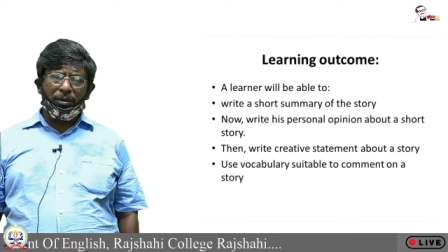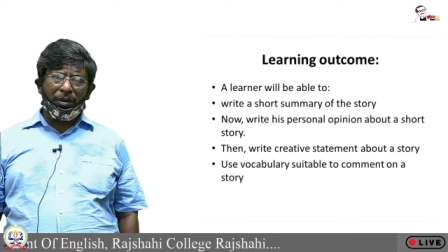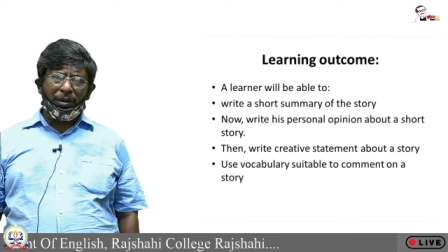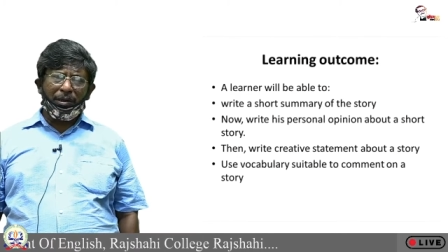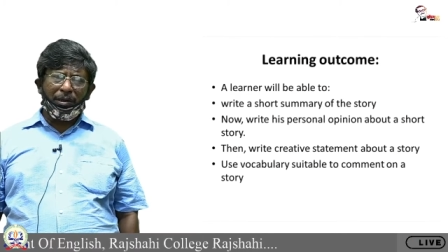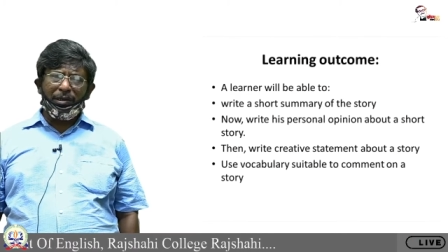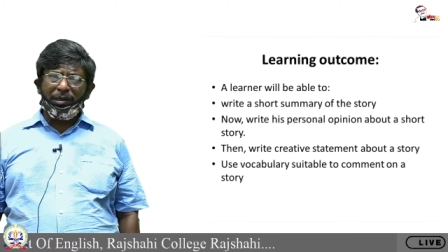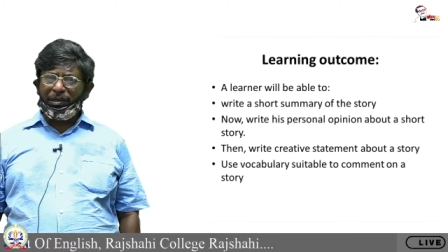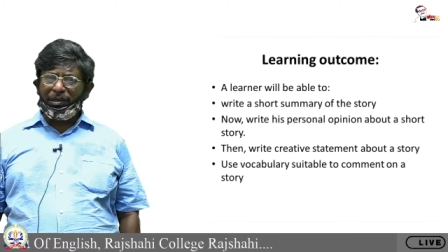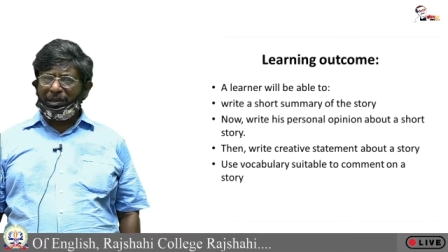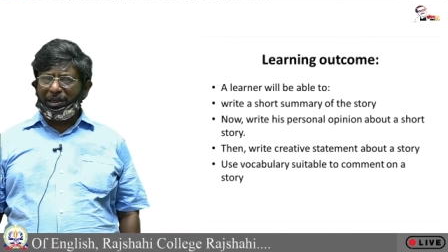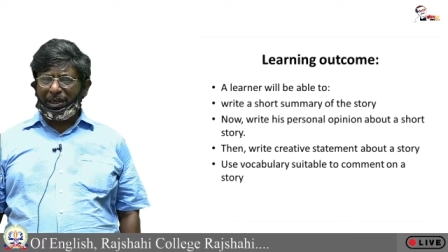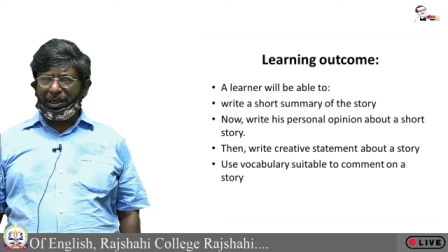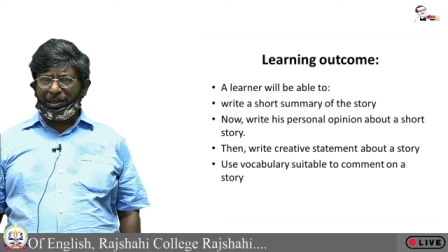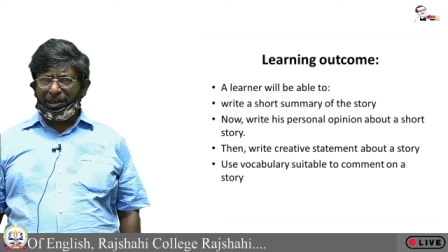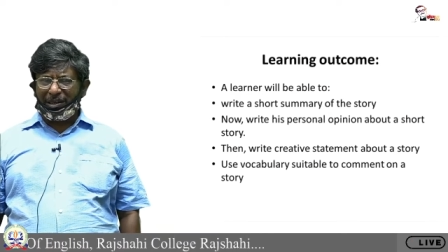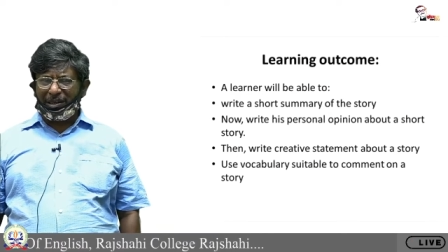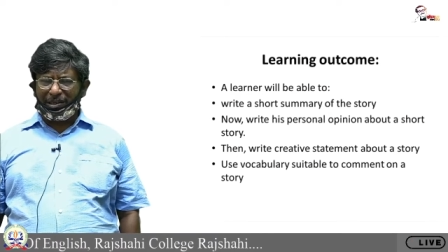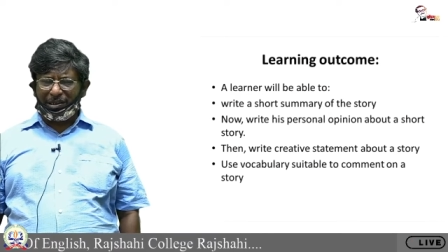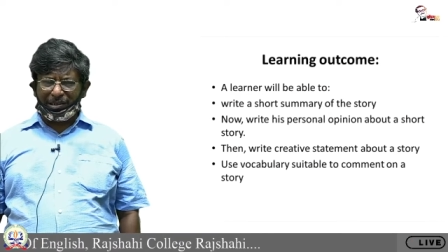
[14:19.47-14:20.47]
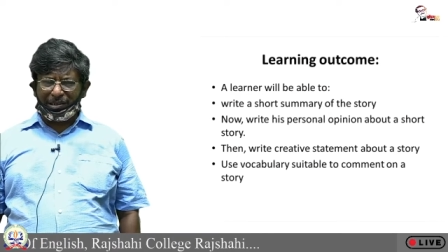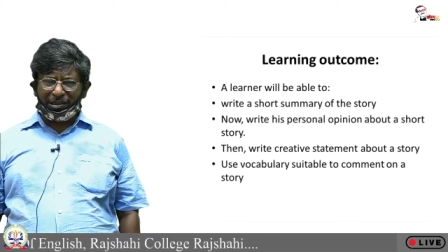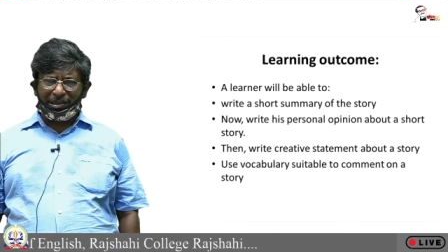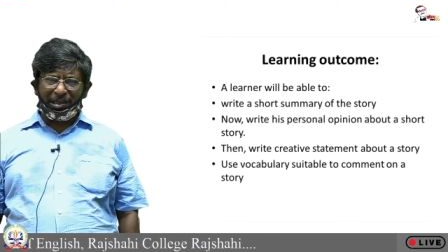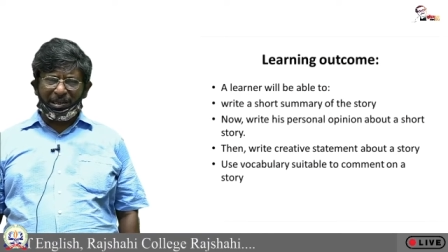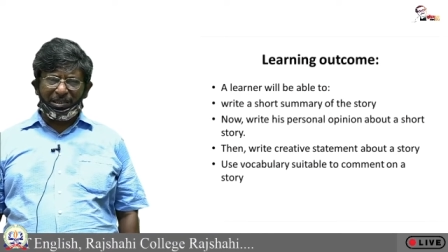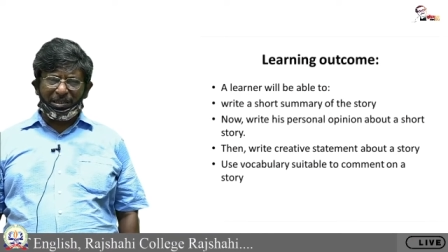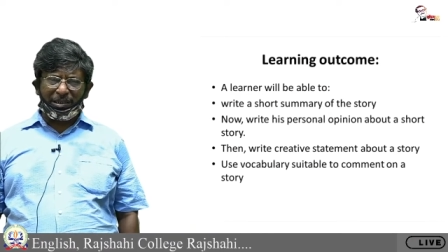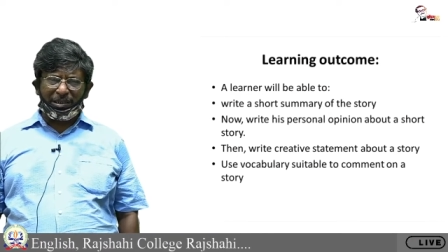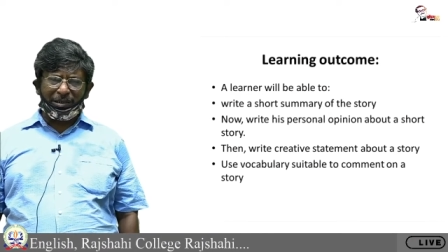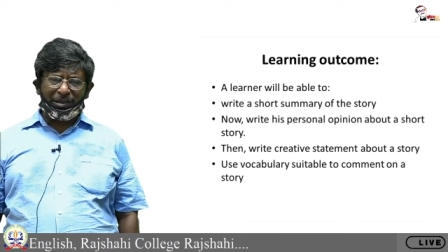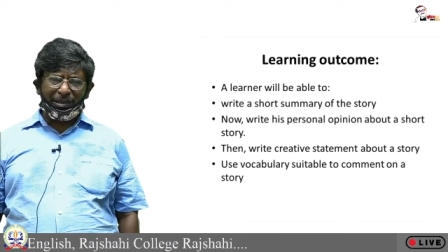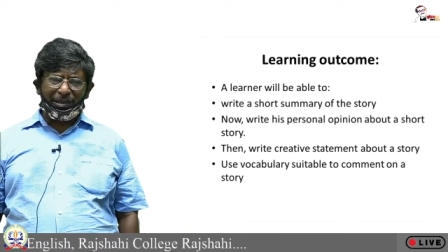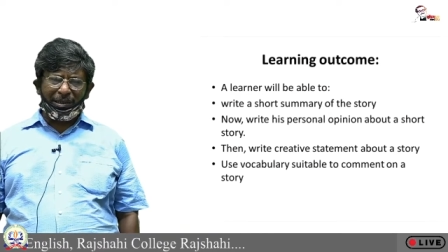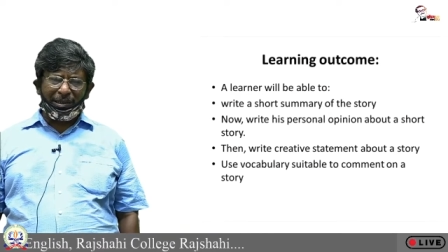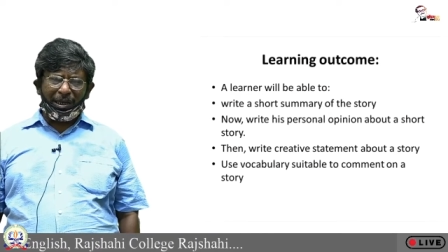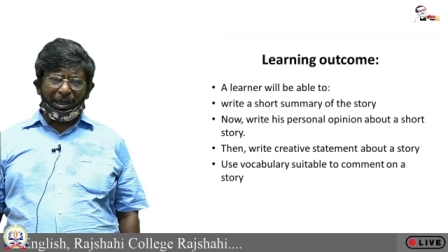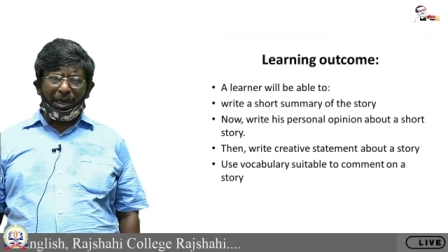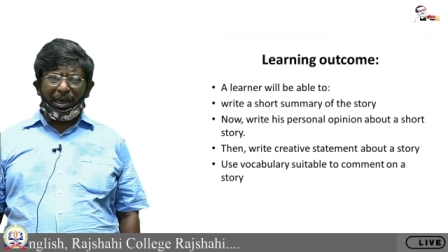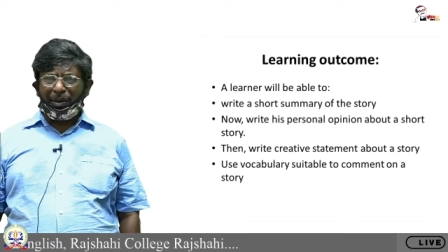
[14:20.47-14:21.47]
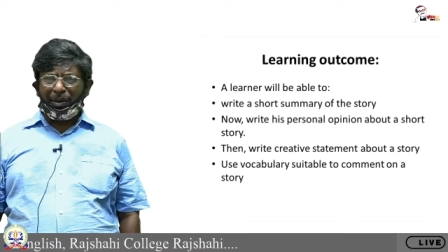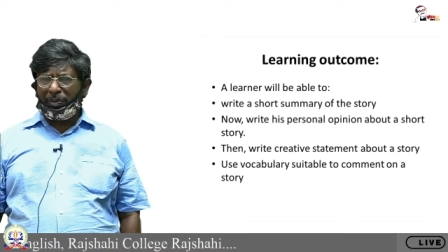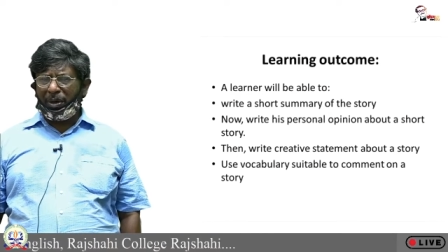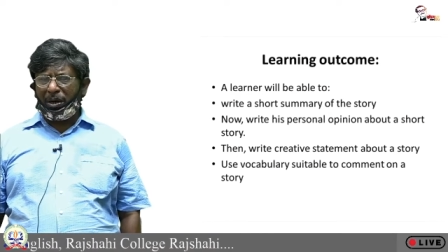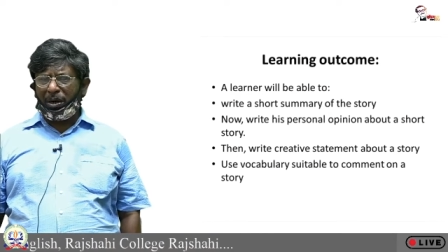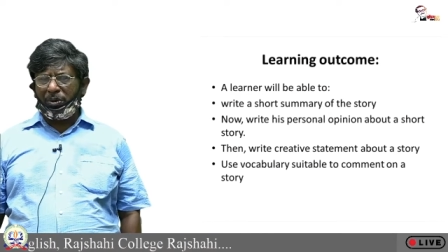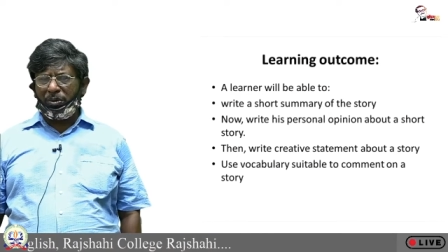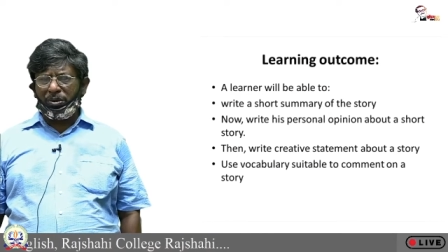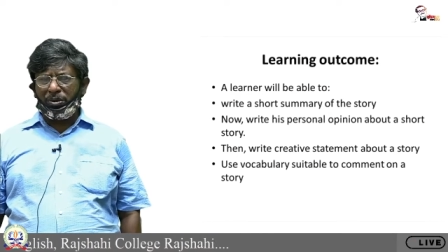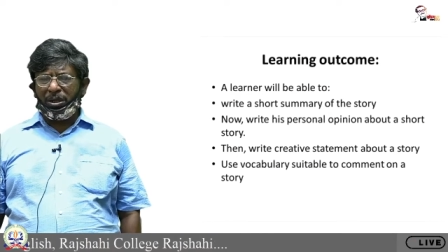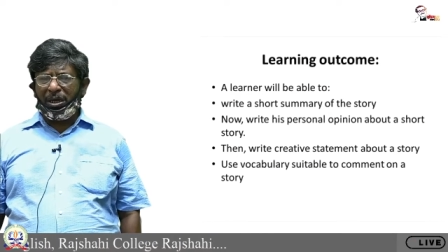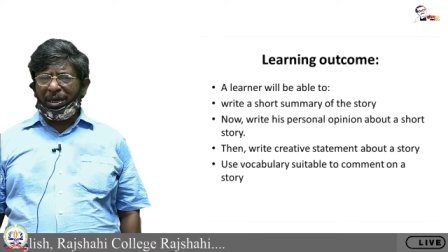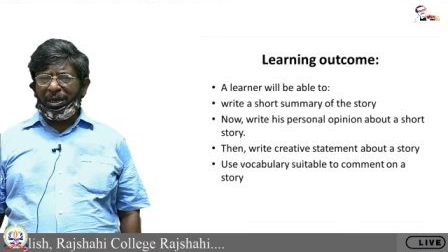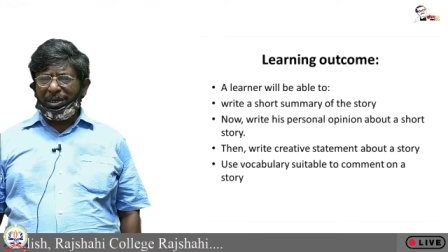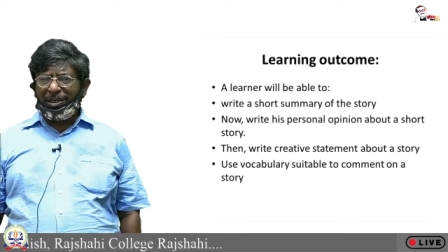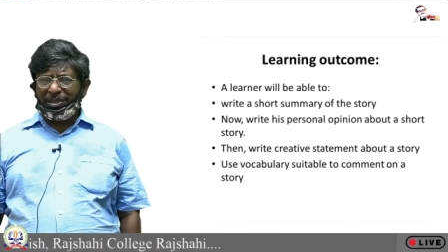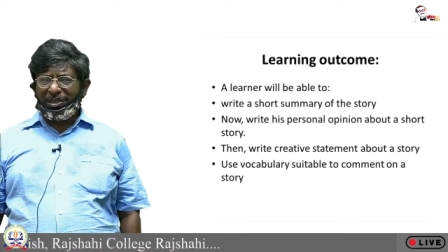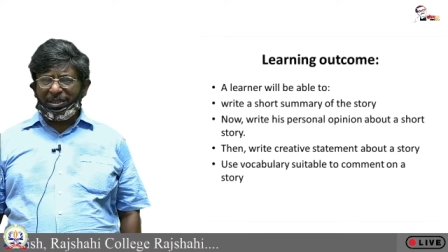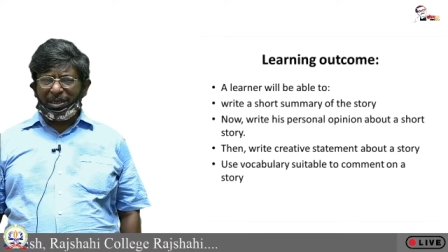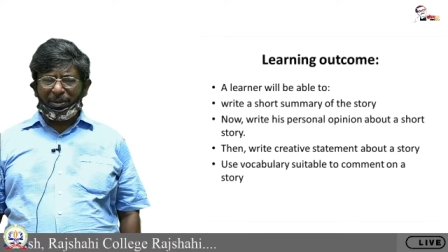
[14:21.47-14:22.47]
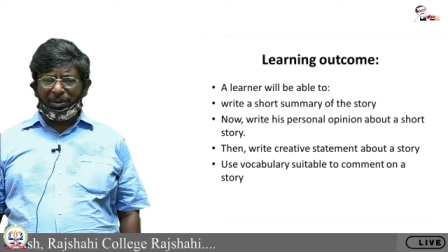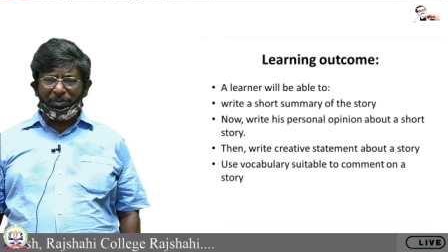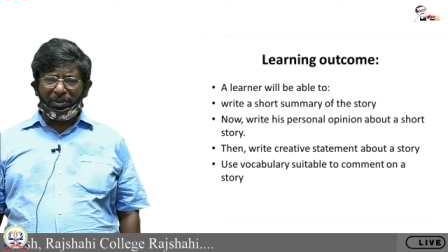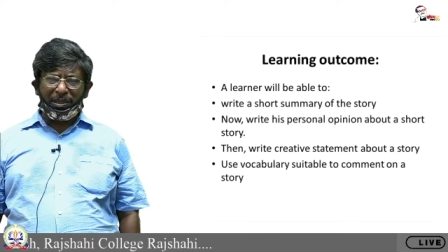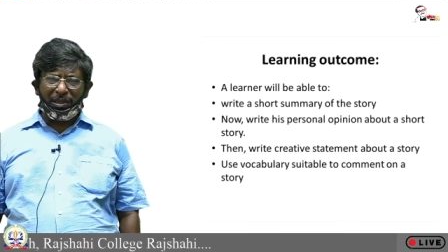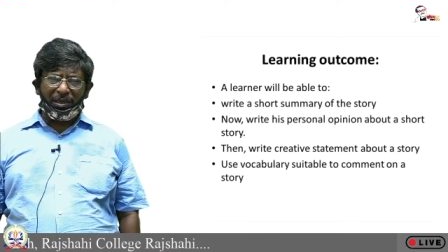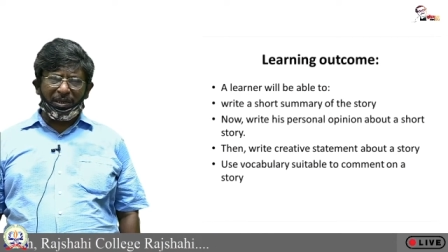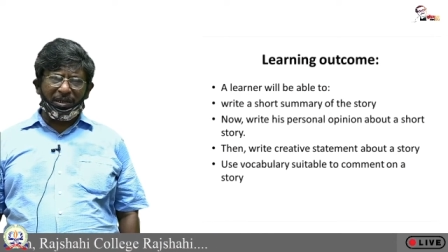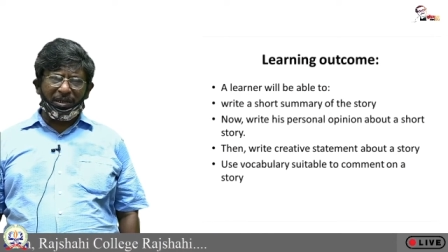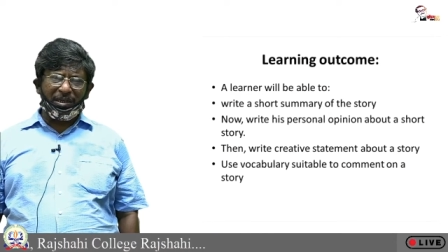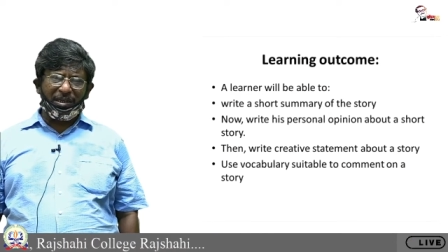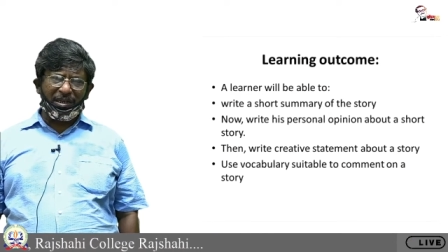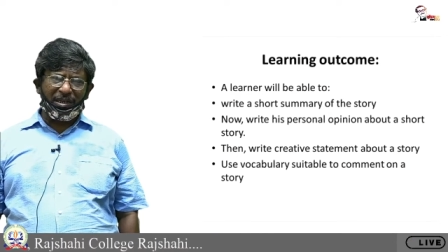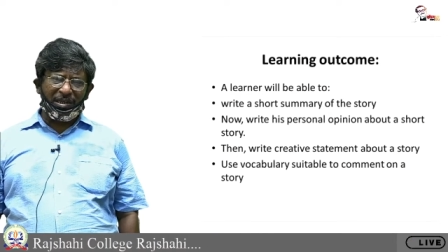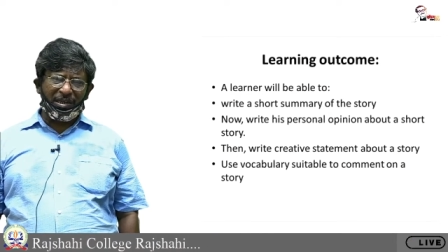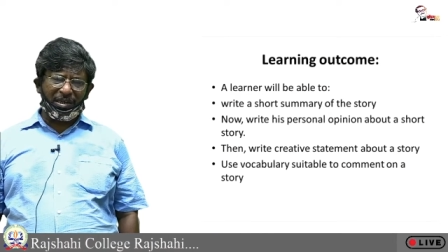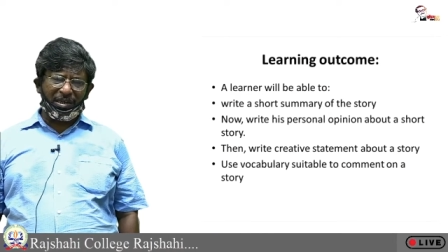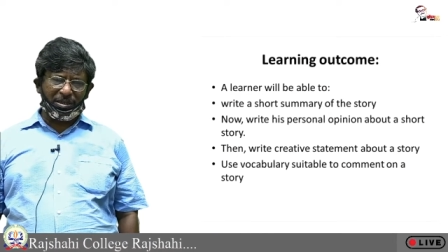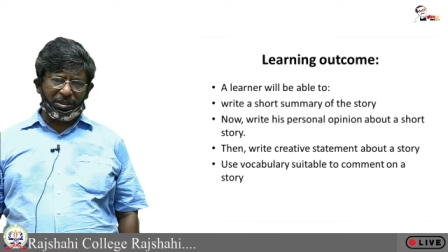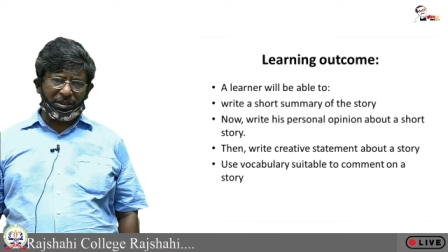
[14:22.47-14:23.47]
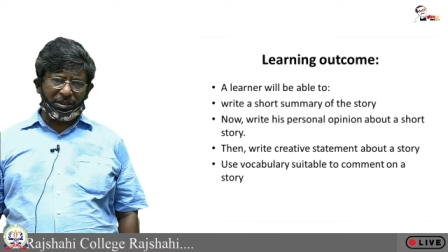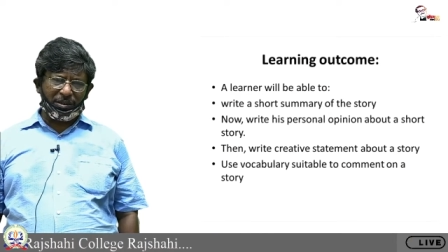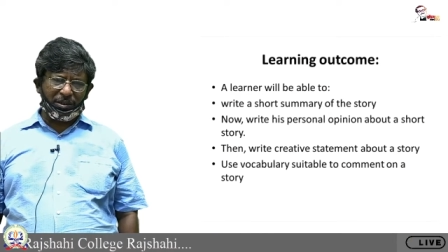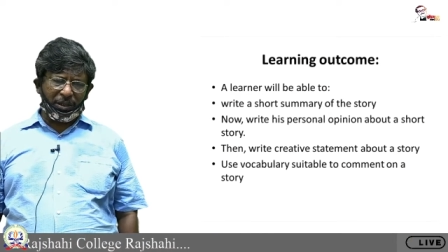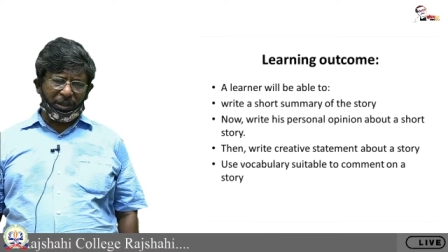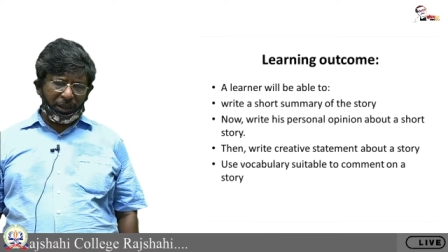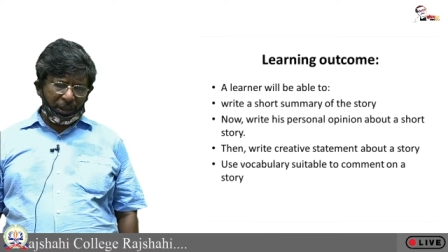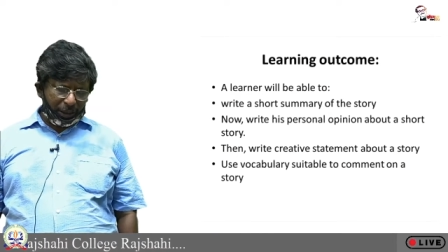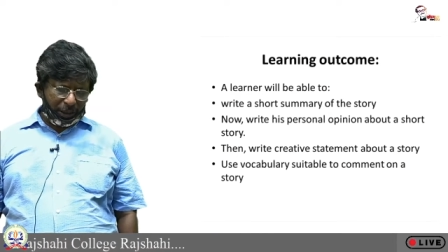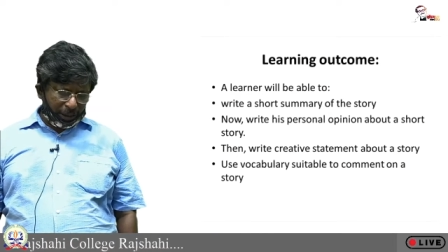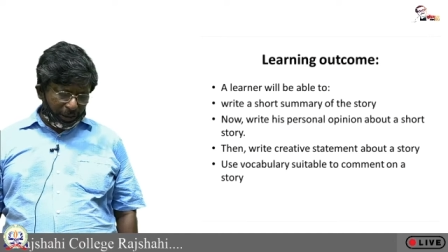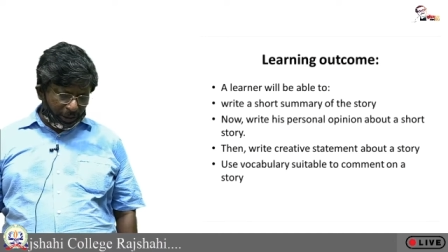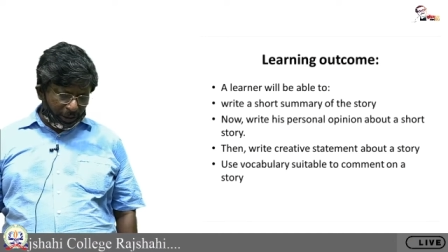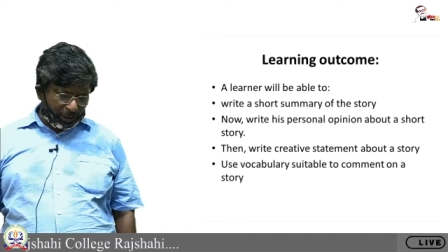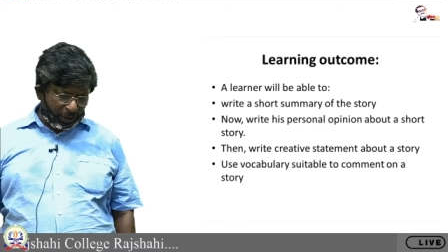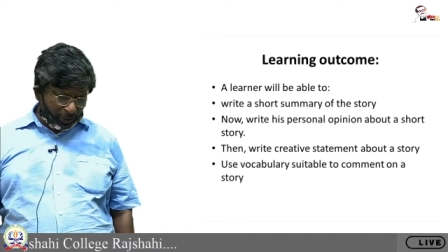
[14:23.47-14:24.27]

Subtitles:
in the greater sense about something he reads. In your